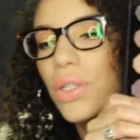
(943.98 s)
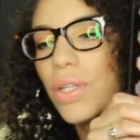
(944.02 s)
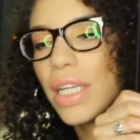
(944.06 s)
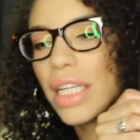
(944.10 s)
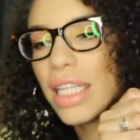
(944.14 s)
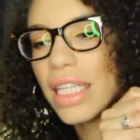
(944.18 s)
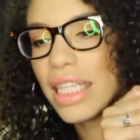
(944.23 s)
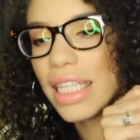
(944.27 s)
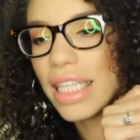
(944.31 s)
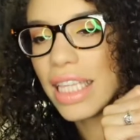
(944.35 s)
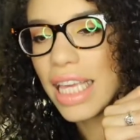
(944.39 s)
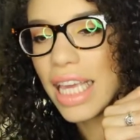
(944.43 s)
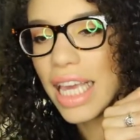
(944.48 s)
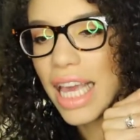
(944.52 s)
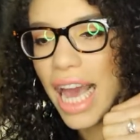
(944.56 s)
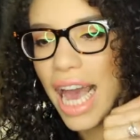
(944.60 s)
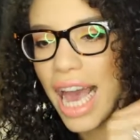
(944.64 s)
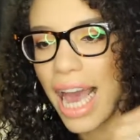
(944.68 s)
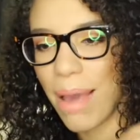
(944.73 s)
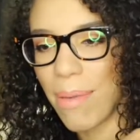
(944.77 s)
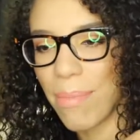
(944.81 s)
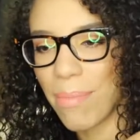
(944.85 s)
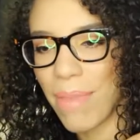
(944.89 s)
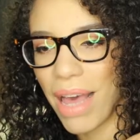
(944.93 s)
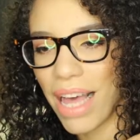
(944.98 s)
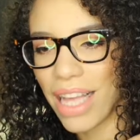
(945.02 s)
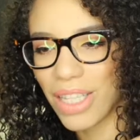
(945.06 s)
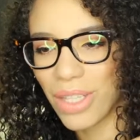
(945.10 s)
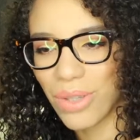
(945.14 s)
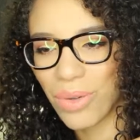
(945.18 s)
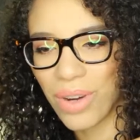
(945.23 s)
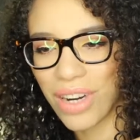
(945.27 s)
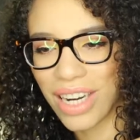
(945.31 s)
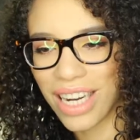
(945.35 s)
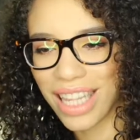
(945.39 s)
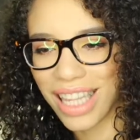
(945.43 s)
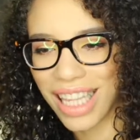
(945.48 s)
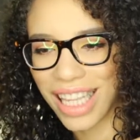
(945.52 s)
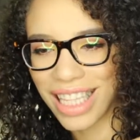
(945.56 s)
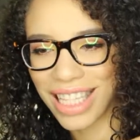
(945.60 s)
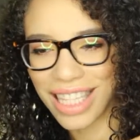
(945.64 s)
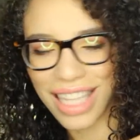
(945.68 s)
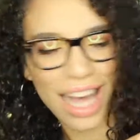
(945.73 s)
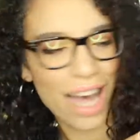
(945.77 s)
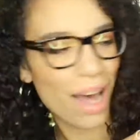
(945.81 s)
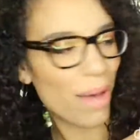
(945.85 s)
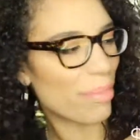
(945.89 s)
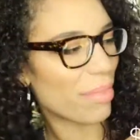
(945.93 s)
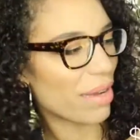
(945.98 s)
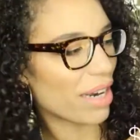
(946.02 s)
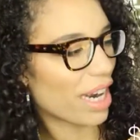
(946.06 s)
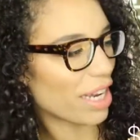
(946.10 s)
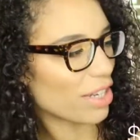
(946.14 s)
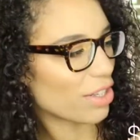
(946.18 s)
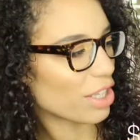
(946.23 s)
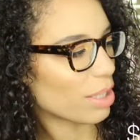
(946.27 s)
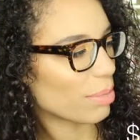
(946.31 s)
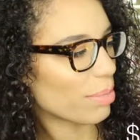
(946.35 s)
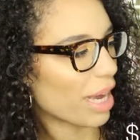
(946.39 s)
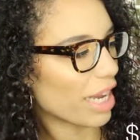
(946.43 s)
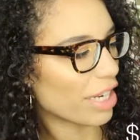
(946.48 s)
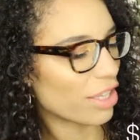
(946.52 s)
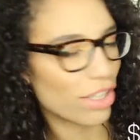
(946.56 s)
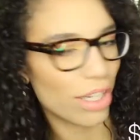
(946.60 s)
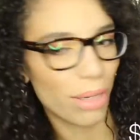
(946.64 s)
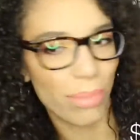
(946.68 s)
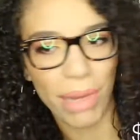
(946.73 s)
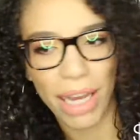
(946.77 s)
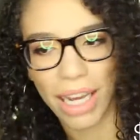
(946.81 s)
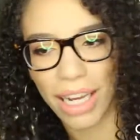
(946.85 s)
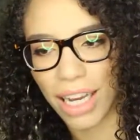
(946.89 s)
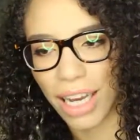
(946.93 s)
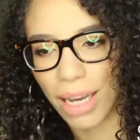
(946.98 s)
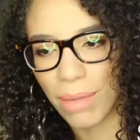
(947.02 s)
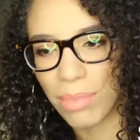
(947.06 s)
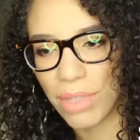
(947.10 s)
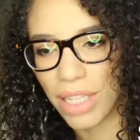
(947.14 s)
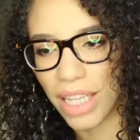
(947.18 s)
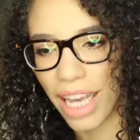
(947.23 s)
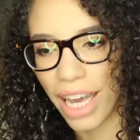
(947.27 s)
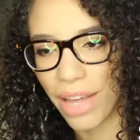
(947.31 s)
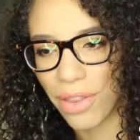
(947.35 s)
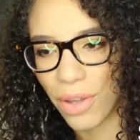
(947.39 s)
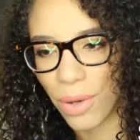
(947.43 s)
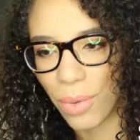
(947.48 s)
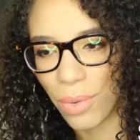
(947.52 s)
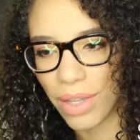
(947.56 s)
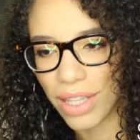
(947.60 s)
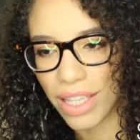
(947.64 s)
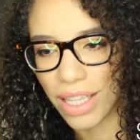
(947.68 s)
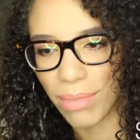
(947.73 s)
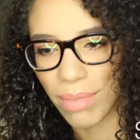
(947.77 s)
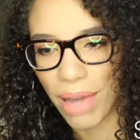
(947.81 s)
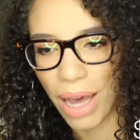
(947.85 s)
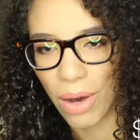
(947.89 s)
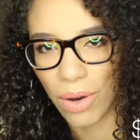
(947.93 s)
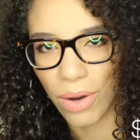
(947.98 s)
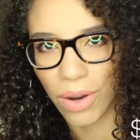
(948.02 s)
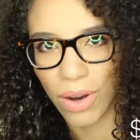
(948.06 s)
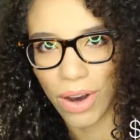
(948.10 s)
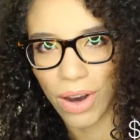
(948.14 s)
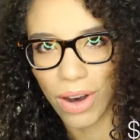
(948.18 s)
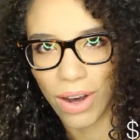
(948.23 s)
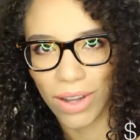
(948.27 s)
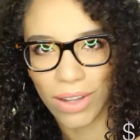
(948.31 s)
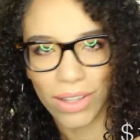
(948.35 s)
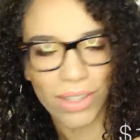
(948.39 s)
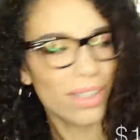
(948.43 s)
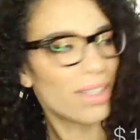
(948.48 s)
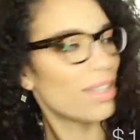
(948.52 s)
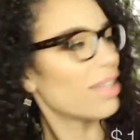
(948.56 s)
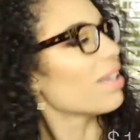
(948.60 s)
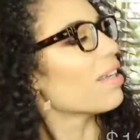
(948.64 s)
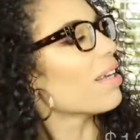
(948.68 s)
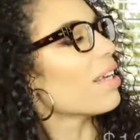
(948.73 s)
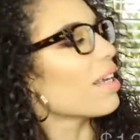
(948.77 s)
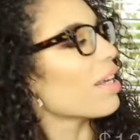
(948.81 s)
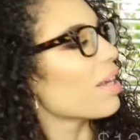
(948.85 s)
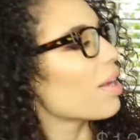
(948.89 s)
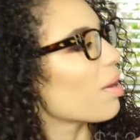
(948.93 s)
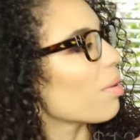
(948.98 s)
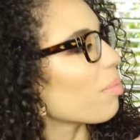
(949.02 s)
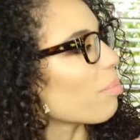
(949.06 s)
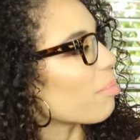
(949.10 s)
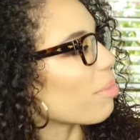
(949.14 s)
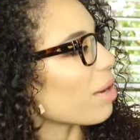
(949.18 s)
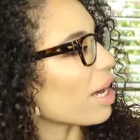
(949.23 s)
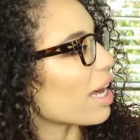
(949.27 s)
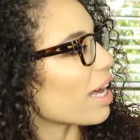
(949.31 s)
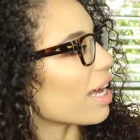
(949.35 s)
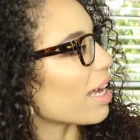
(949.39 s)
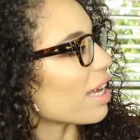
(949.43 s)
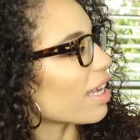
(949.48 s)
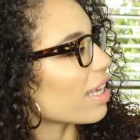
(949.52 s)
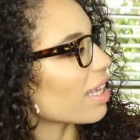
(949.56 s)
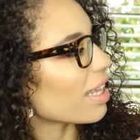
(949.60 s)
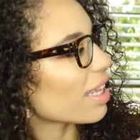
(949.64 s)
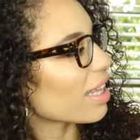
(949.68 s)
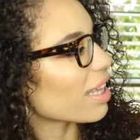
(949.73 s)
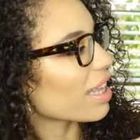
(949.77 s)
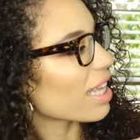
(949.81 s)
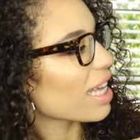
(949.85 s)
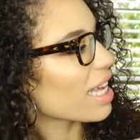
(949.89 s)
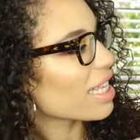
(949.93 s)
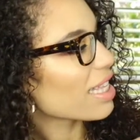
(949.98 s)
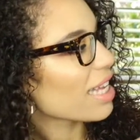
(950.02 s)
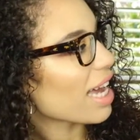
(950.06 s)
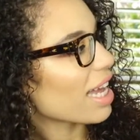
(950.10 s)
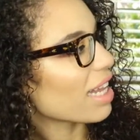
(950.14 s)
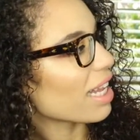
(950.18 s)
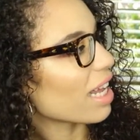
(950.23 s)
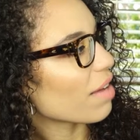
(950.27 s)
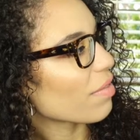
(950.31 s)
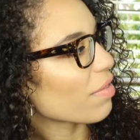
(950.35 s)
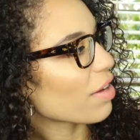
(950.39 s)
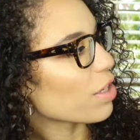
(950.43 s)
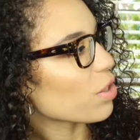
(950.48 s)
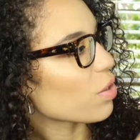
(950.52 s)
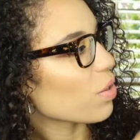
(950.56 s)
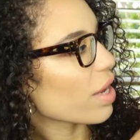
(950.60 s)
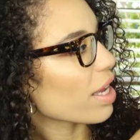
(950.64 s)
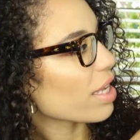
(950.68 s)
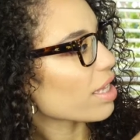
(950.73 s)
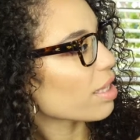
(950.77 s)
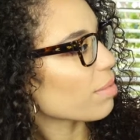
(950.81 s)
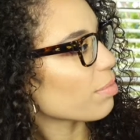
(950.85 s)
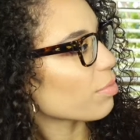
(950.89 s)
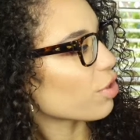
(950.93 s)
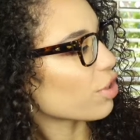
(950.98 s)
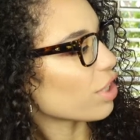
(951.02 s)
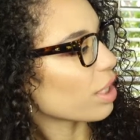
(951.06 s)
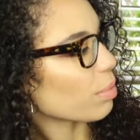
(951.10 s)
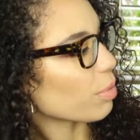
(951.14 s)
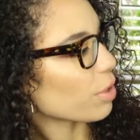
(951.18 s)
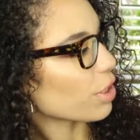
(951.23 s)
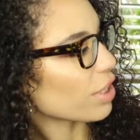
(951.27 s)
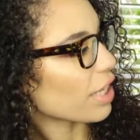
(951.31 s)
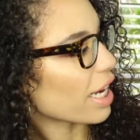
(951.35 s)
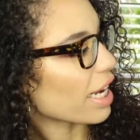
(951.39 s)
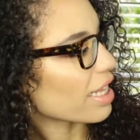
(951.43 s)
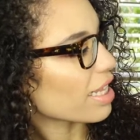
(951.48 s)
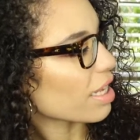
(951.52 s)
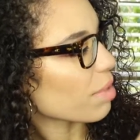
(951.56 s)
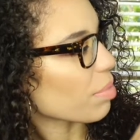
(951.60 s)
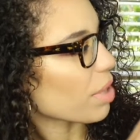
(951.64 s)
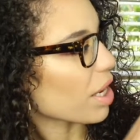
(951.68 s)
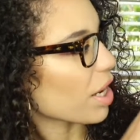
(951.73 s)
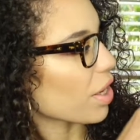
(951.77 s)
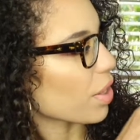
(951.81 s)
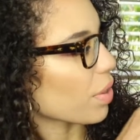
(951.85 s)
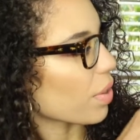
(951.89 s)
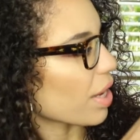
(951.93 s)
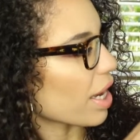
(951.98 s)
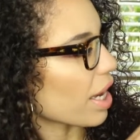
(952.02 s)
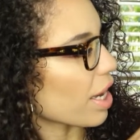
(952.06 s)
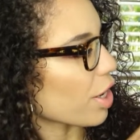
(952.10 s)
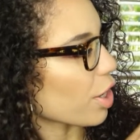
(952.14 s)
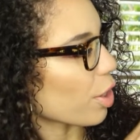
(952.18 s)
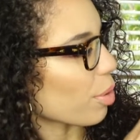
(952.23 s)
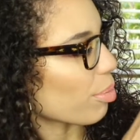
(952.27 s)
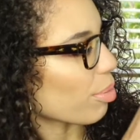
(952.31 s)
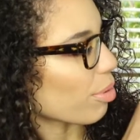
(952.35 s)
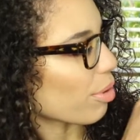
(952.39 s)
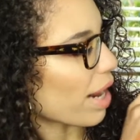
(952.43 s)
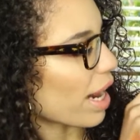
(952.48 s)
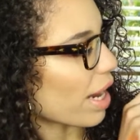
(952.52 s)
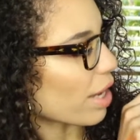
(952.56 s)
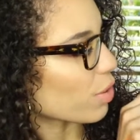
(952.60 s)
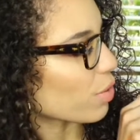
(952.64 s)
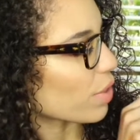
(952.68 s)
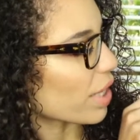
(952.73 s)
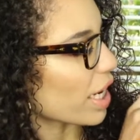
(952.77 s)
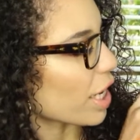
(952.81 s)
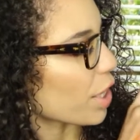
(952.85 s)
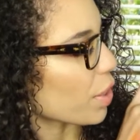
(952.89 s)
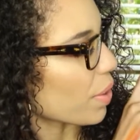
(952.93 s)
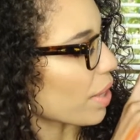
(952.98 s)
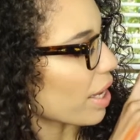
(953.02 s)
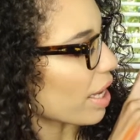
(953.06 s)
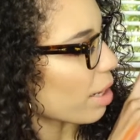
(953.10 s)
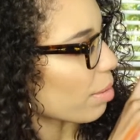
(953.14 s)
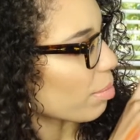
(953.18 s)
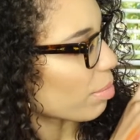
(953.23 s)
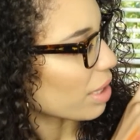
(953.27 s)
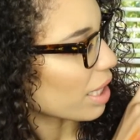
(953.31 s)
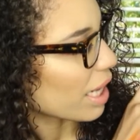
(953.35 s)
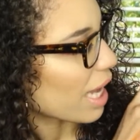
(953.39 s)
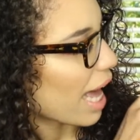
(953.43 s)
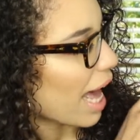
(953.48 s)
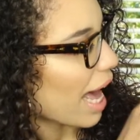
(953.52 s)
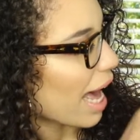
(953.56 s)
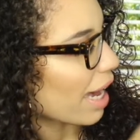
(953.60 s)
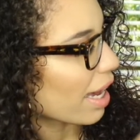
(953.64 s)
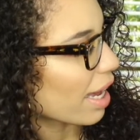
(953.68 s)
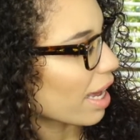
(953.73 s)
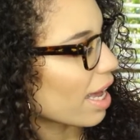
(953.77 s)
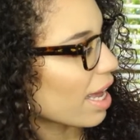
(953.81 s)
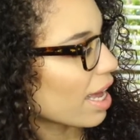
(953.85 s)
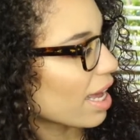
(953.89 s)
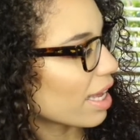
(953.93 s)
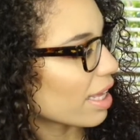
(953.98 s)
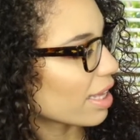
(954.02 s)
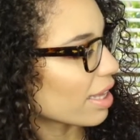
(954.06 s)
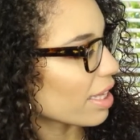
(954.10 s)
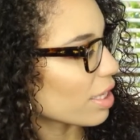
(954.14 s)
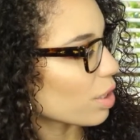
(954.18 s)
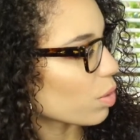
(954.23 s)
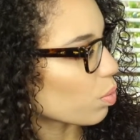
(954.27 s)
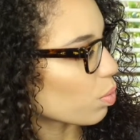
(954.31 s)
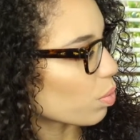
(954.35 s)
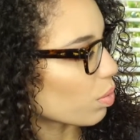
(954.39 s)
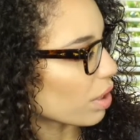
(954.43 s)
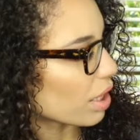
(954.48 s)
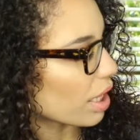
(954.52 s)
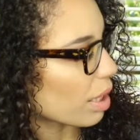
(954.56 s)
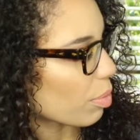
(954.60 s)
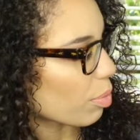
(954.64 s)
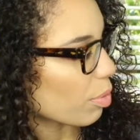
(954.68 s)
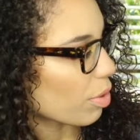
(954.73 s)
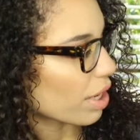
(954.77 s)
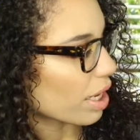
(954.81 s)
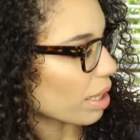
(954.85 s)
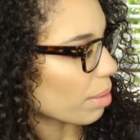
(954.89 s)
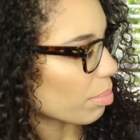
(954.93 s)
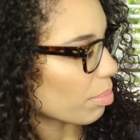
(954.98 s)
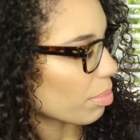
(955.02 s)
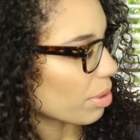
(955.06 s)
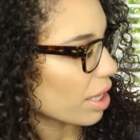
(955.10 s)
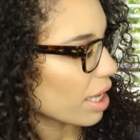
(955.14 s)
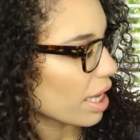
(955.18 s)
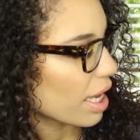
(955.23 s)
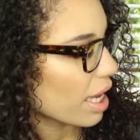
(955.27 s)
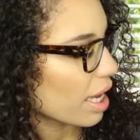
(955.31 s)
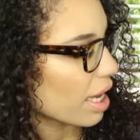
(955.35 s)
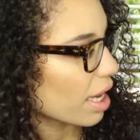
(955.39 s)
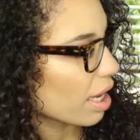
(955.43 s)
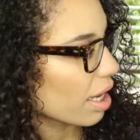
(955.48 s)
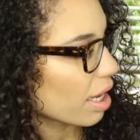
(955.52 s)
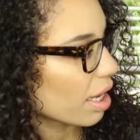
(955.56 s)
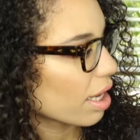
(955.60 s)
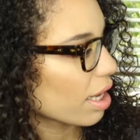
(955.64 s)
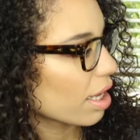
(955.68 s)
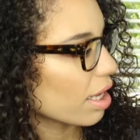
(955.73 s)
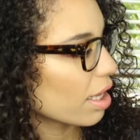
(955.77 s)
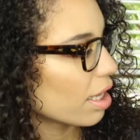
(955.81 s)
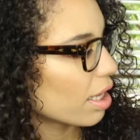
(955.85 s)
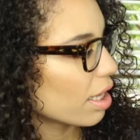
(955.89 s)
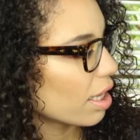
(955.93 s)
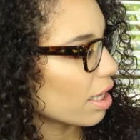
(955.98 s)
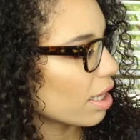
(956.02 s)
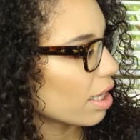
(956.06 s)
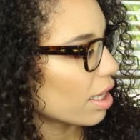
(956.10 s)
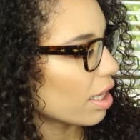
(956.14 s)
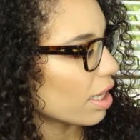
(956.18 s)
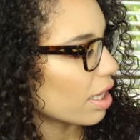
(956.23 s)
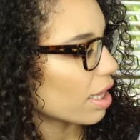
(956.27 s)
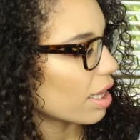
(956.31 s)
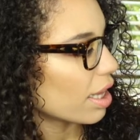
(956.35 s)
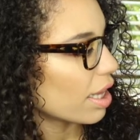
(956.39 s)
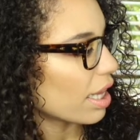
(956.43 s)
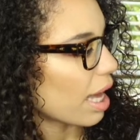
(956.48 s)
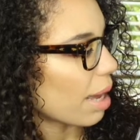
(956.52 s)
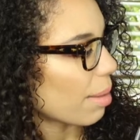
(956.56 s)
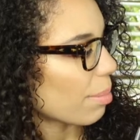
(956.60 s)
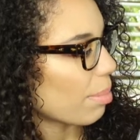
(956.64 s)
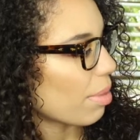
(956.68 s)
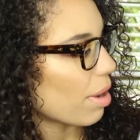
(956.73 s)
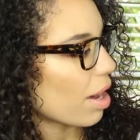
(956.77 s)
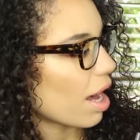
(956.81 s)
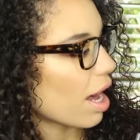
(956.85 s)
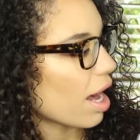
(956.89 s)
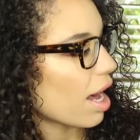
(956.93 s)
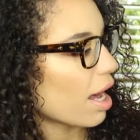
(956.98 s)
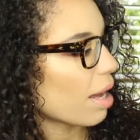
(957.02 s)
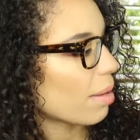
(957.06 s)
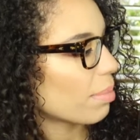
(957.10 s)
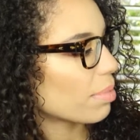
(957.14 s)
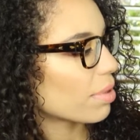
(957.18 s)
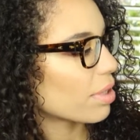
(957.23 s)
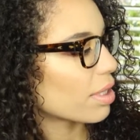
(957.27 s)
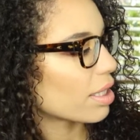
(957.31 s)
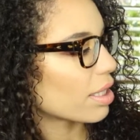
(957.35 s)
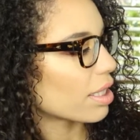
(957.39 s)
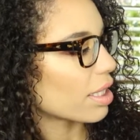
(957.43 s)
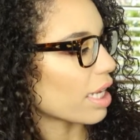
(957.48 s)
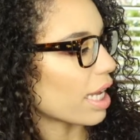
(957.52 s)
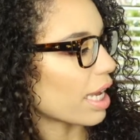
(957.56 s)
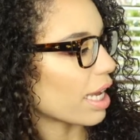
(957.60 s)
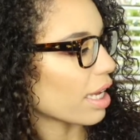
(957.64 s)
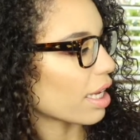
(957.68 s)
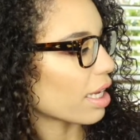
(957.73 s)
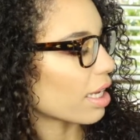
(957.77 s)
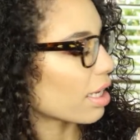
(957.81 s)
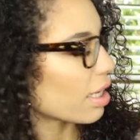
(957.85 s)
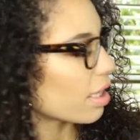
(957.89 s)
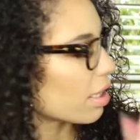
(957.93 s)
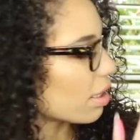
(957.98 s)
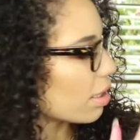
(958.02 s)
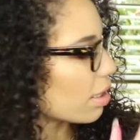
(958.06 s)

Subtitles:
you can see, I messed one of these up and I just patched it back up together with some alcohol. But these I love because you get some shimmer shades up here. You get your browns right here. You get a black, this really pretty pink that pops, like